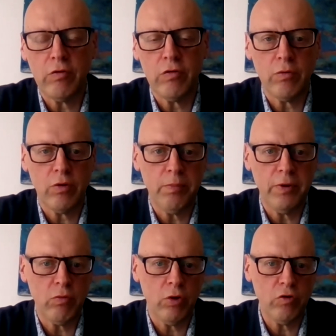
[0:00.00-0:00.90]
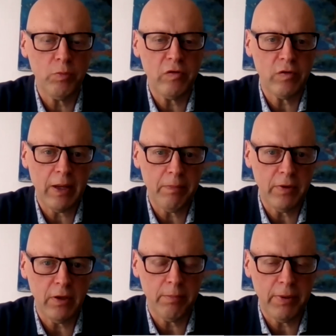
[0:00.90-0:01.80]
So companies were always a bit
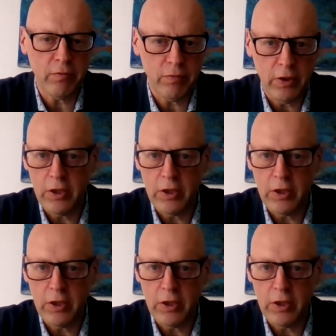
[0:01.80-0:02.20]
skeptical about